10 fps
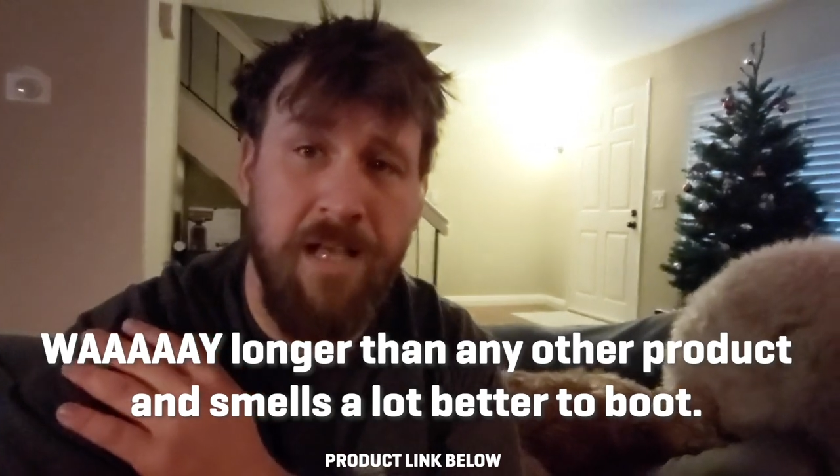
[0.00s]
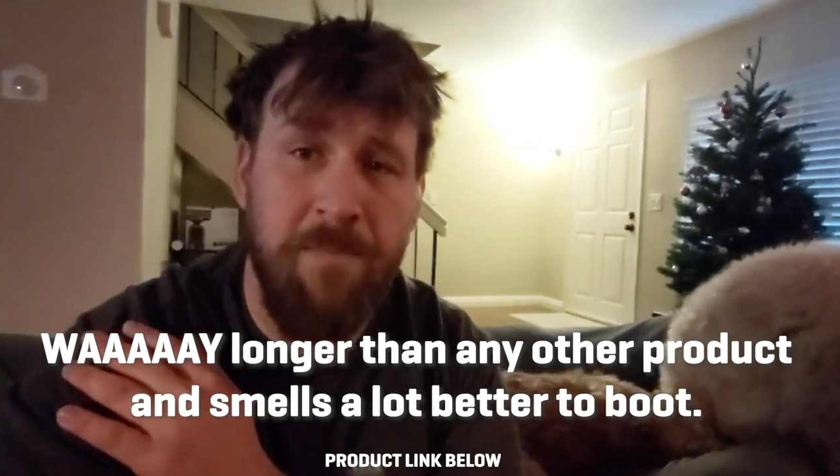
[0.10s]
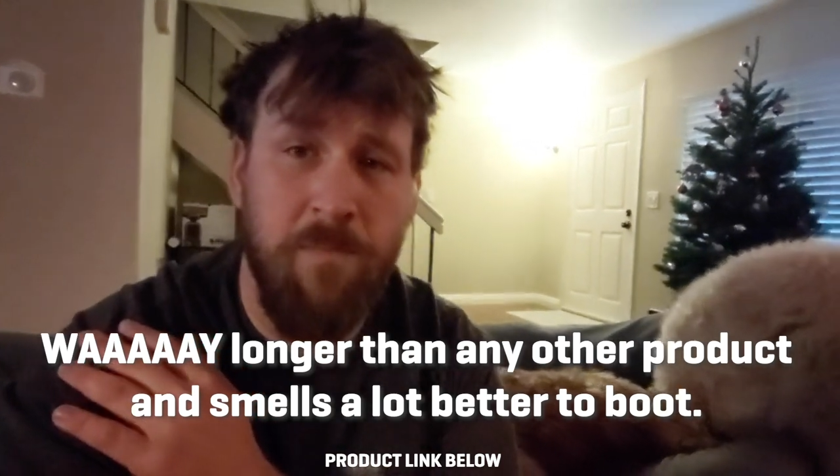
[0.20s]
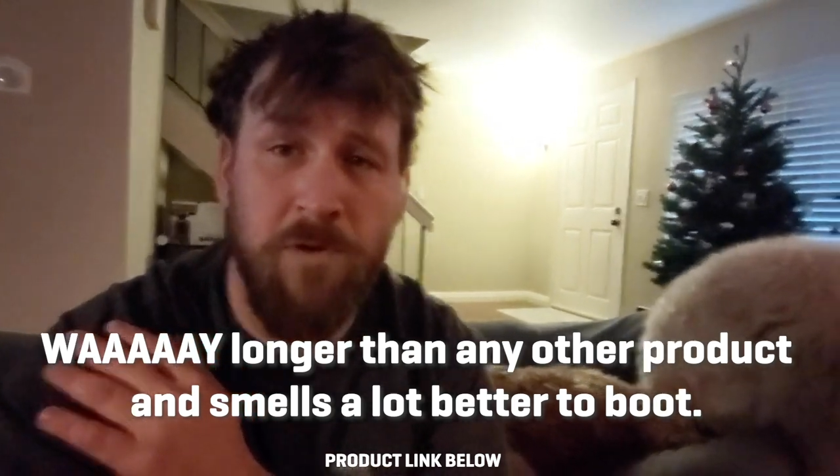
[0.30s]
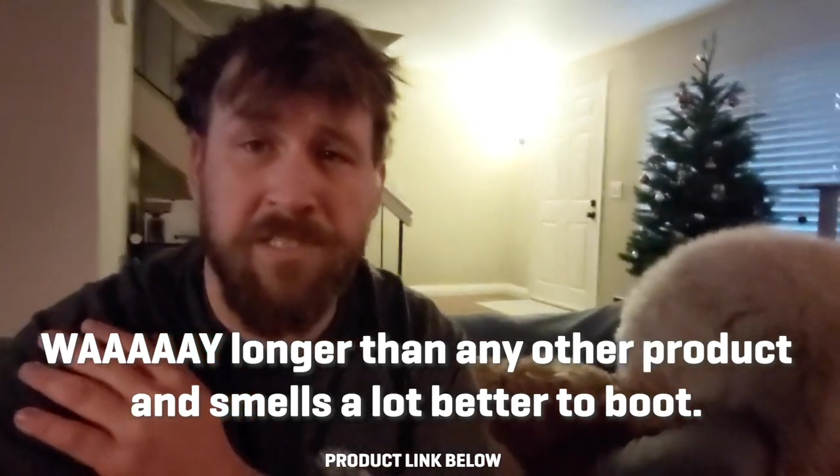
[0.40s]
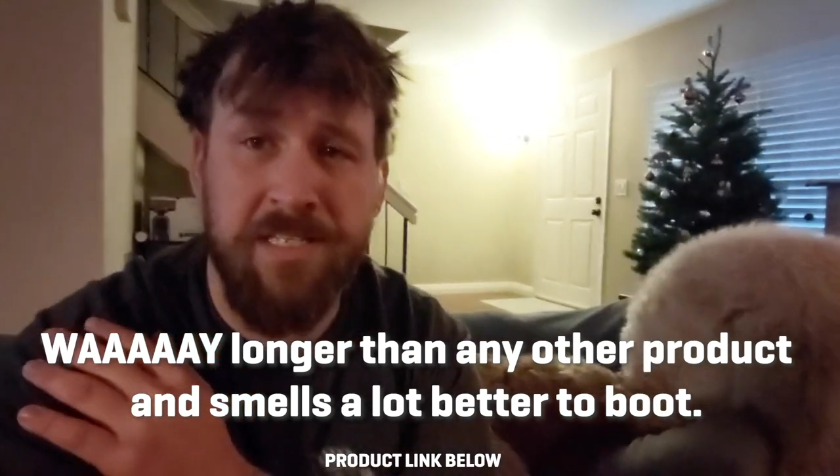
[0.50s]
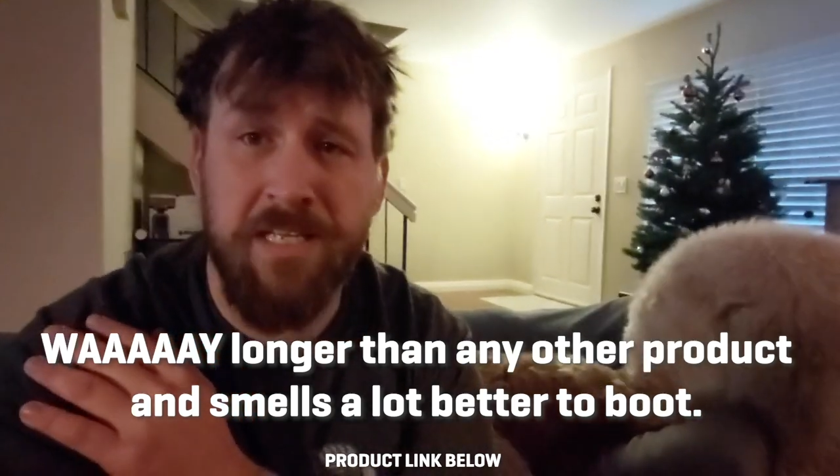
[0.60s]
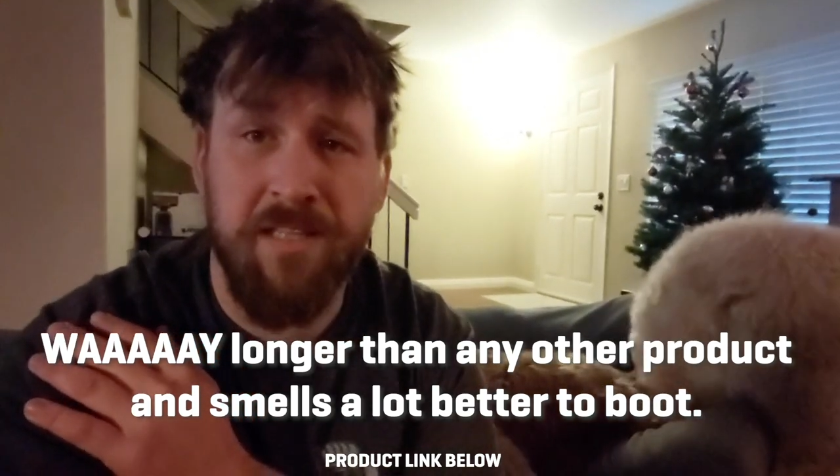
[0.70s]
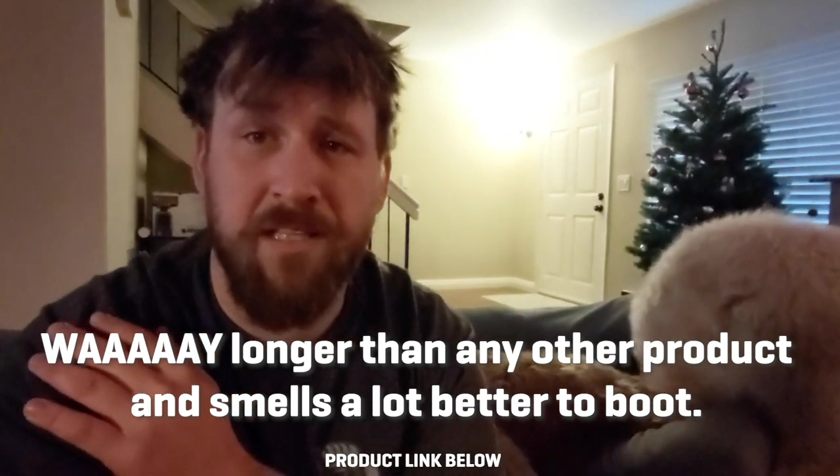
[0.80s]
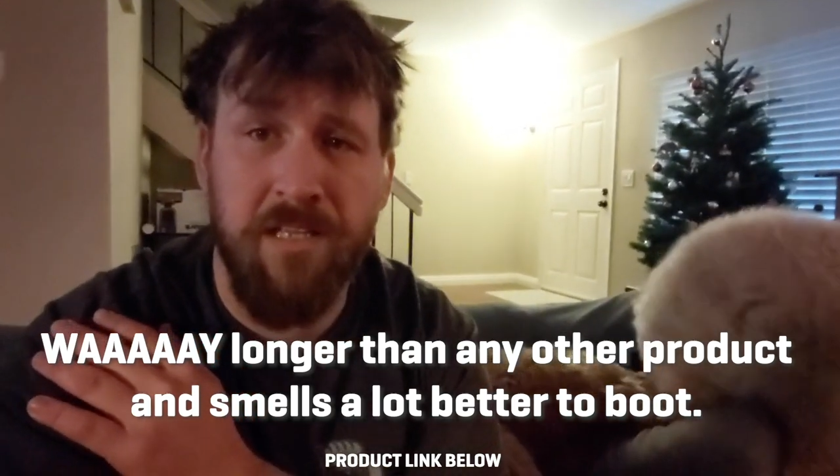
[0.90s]
a lot more
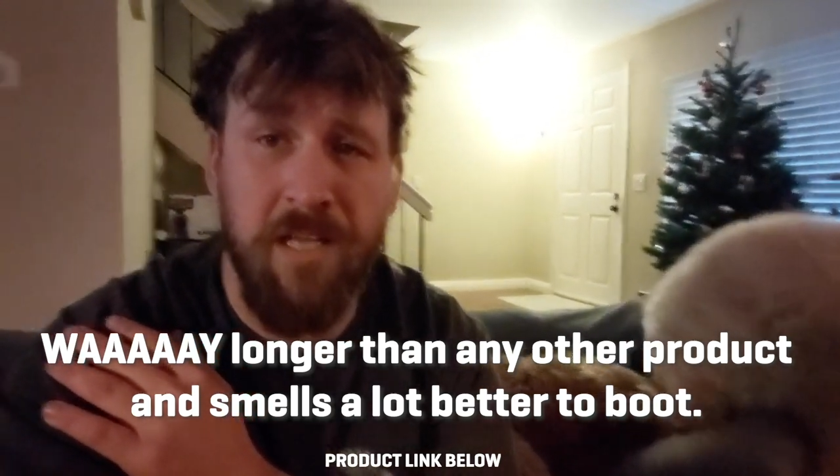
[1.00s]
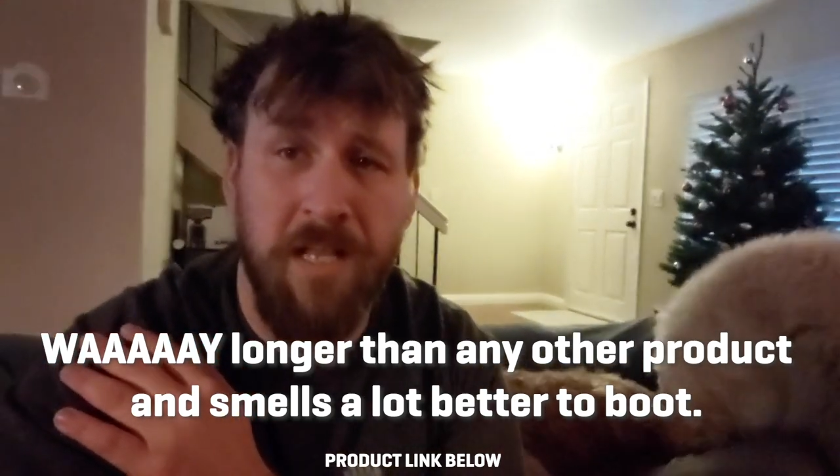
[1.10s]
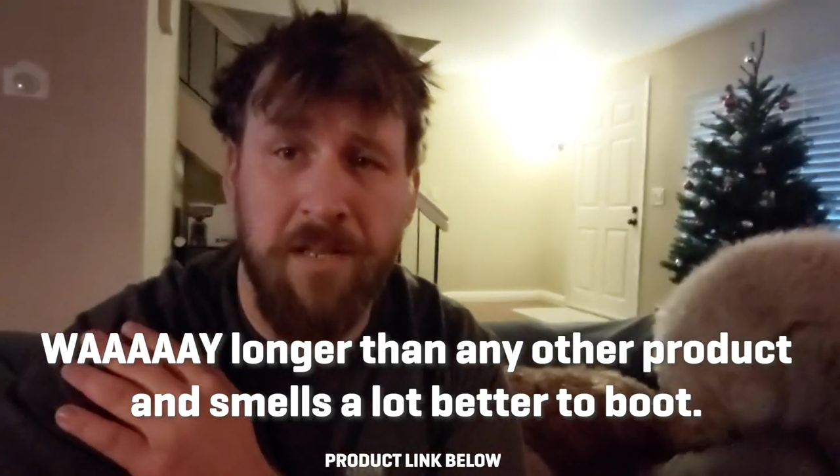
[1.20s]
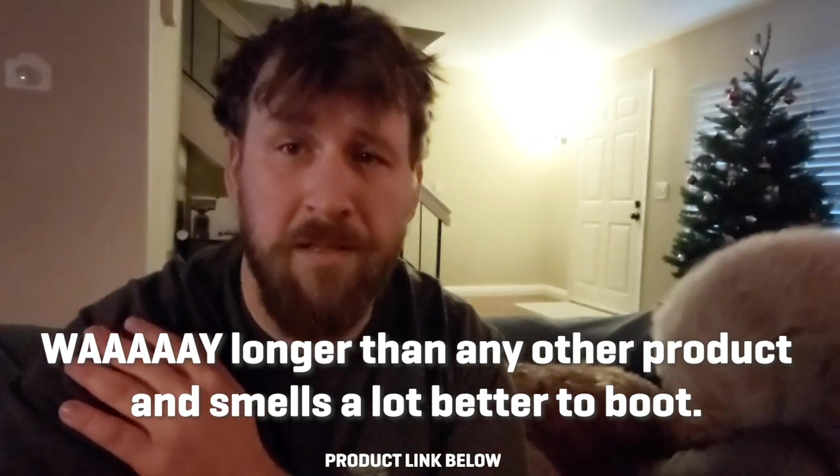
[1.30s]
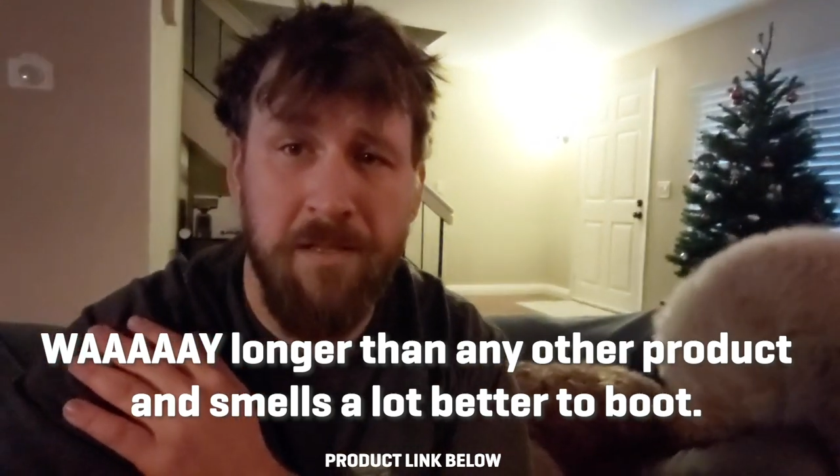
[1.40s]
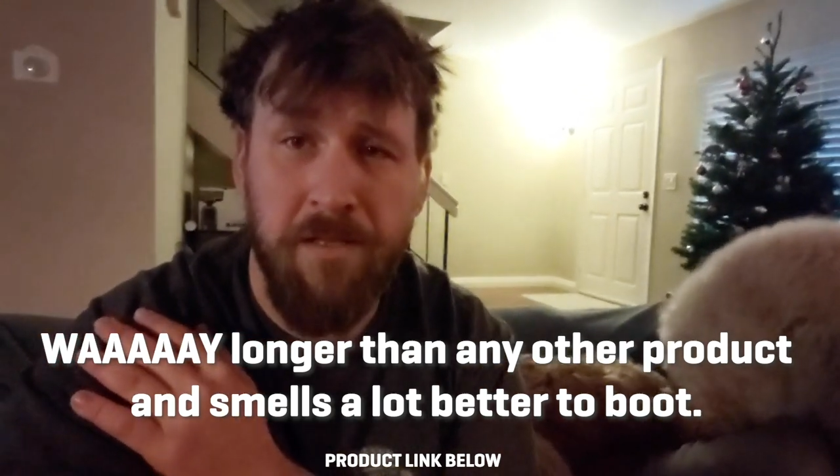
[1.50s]
stink that you gotta